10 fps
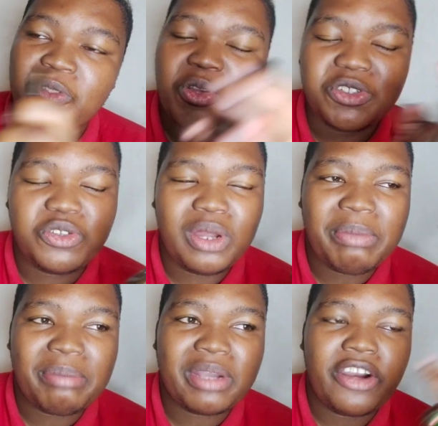Because, you know,
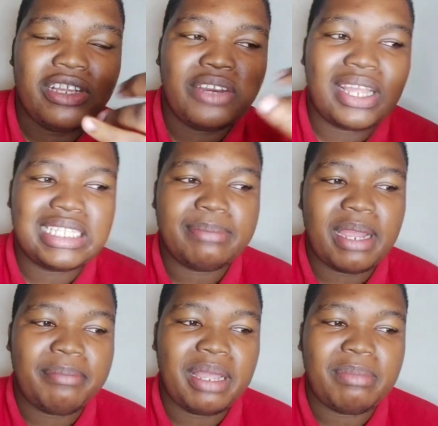I'm, I'm currently writing
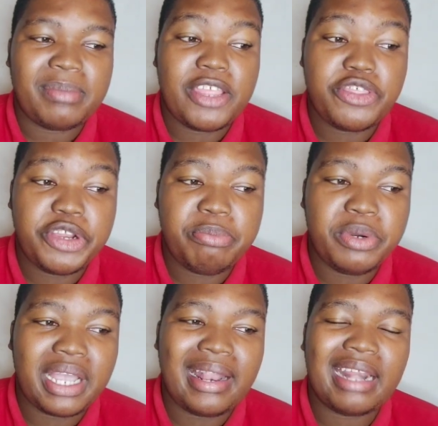my, my, my third
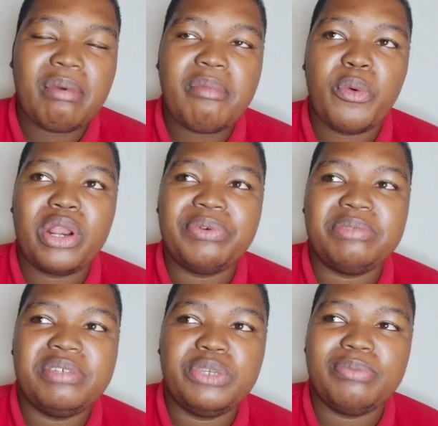book, and I remember when I
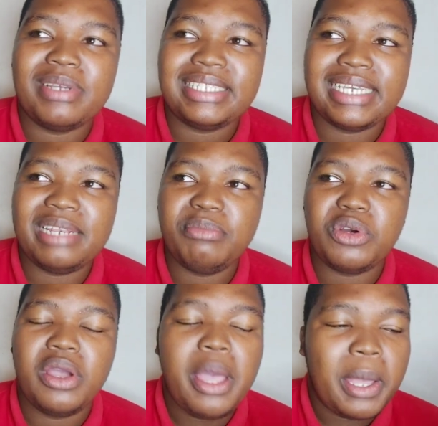was busy with my second
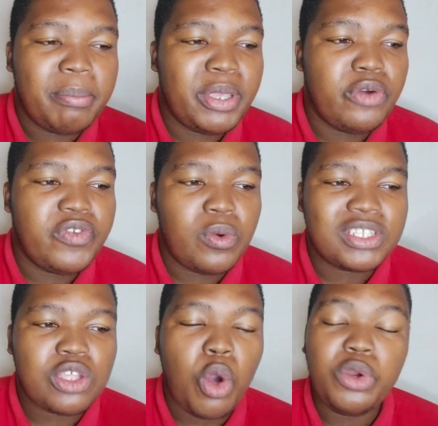book, P O V
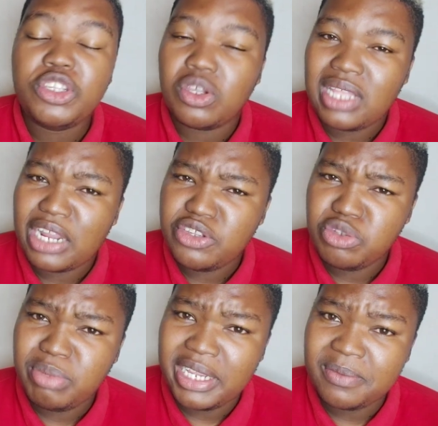was the only song that I used
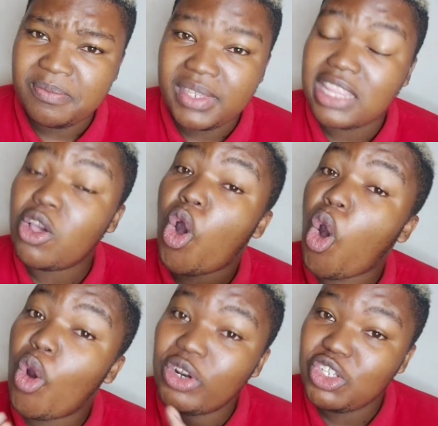to play. The
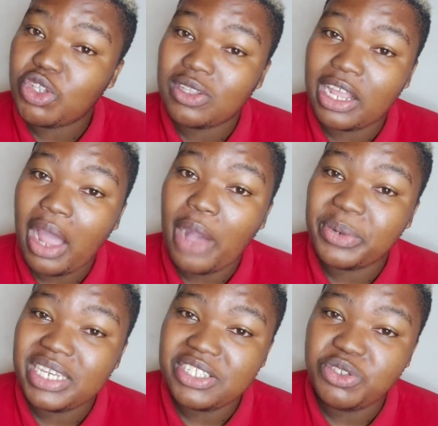only song that I
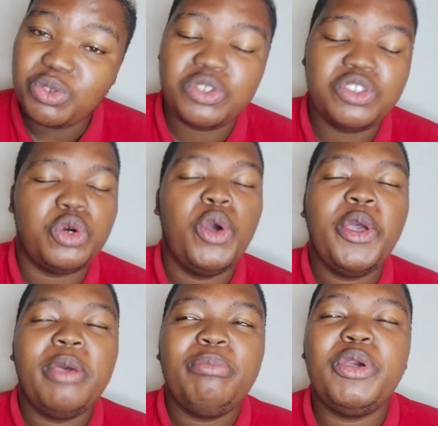would listen to, because, you know,
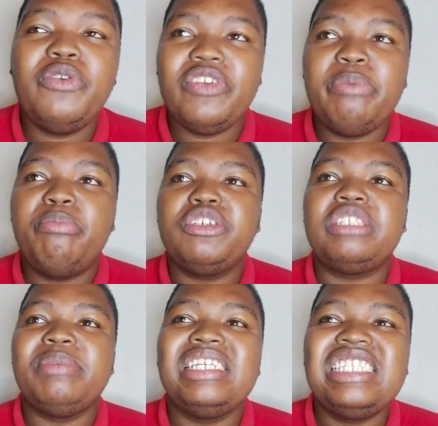P O V
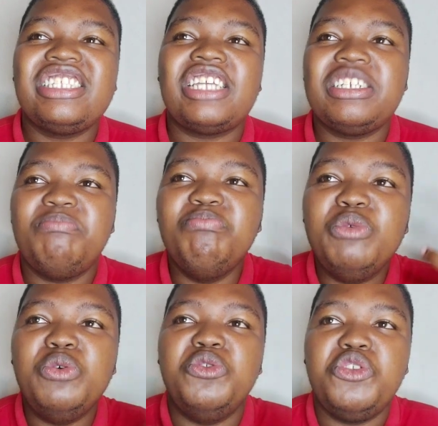puts me in such a
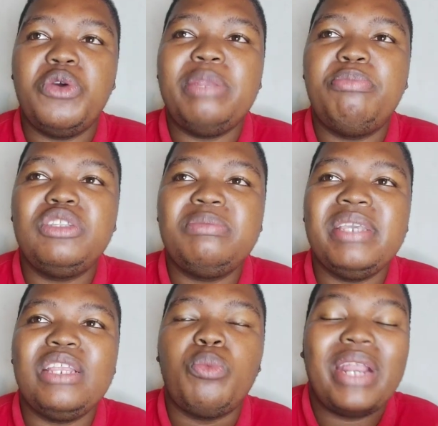mood, you know, it puts
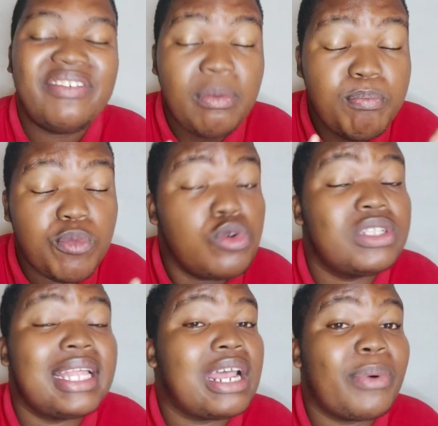me in whatever
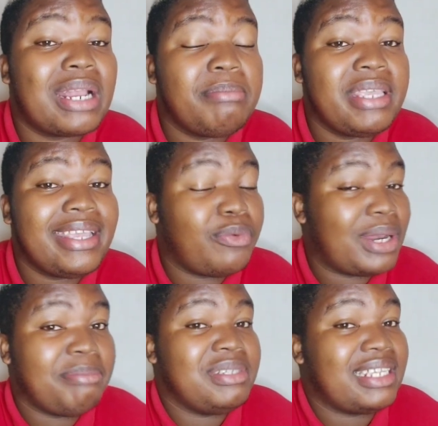mood that I want to be in
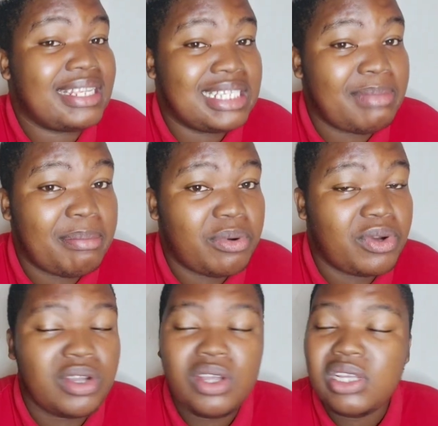when I'm busy writing my
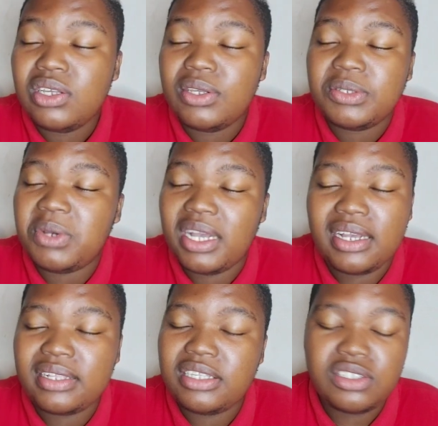book. So,
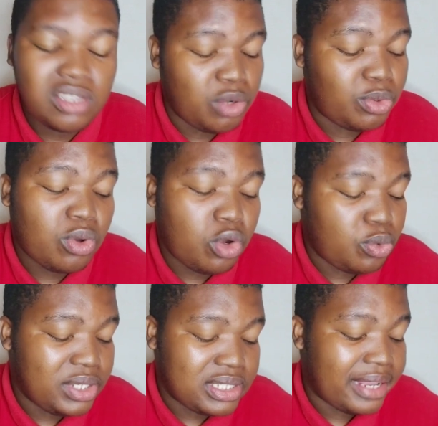ah, this song will
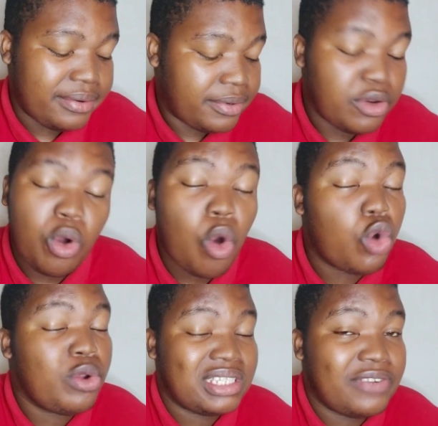always and, you know,
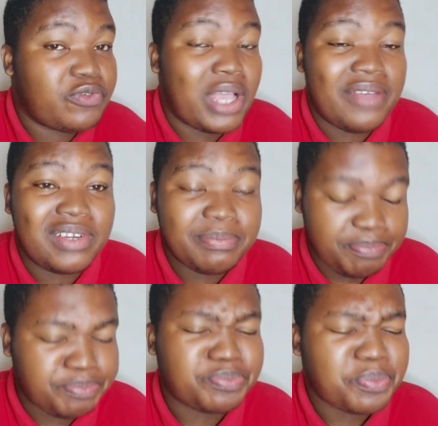always and forever
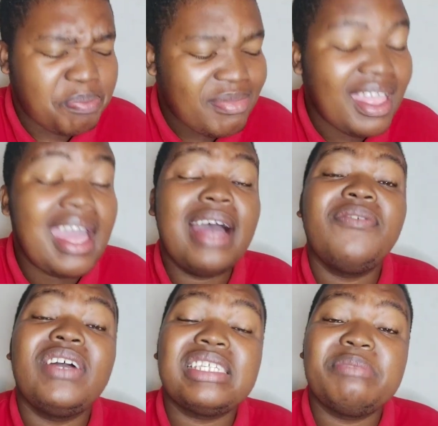
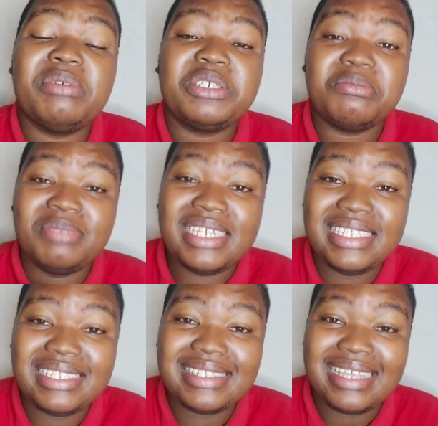have a special
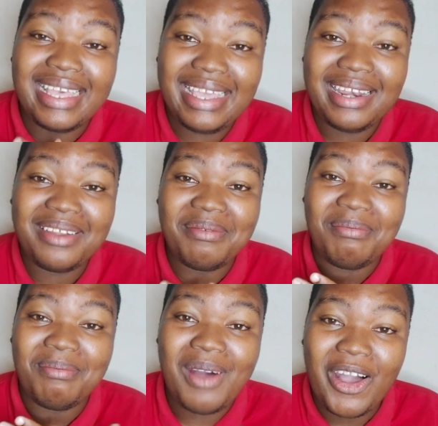place in
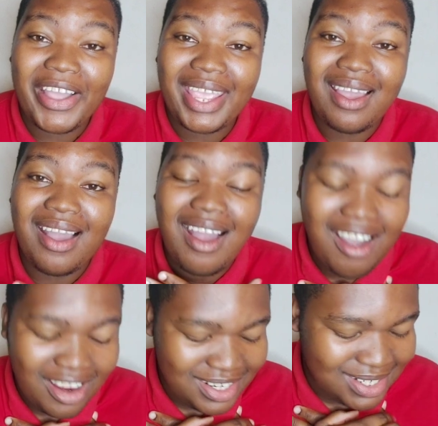my
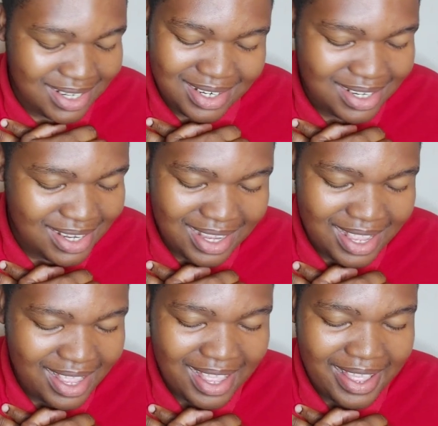heart. Ah,
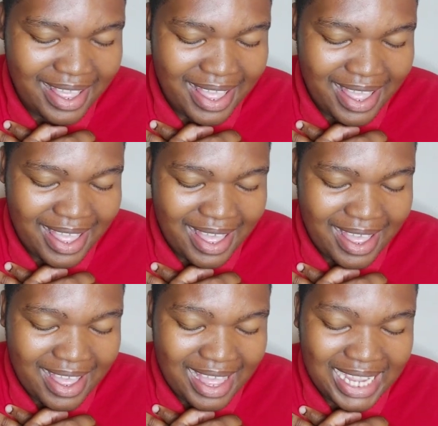
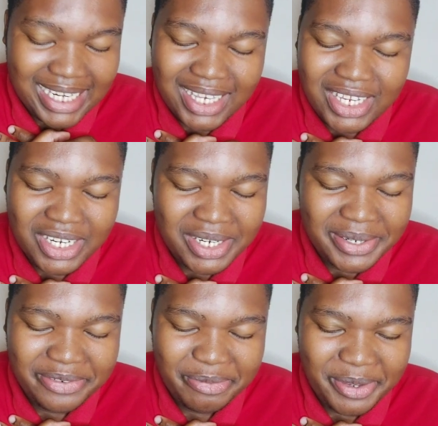I
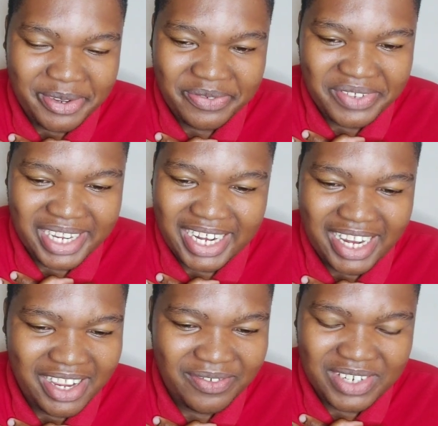love P O V.
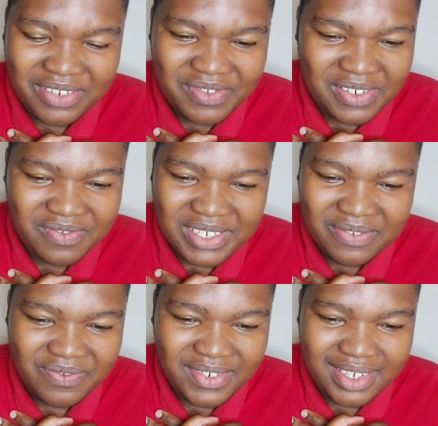I love, love, love, love,
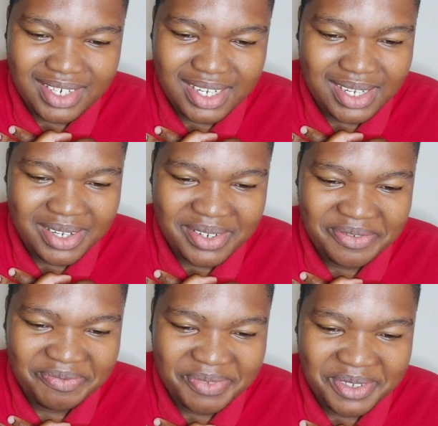love
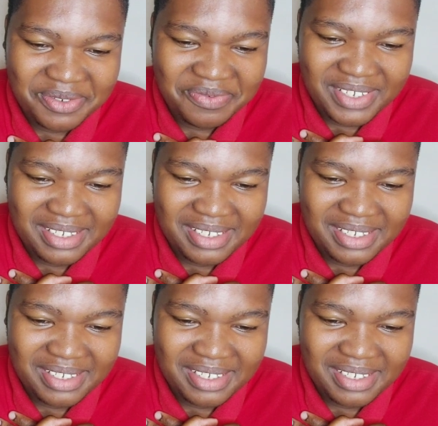P O V.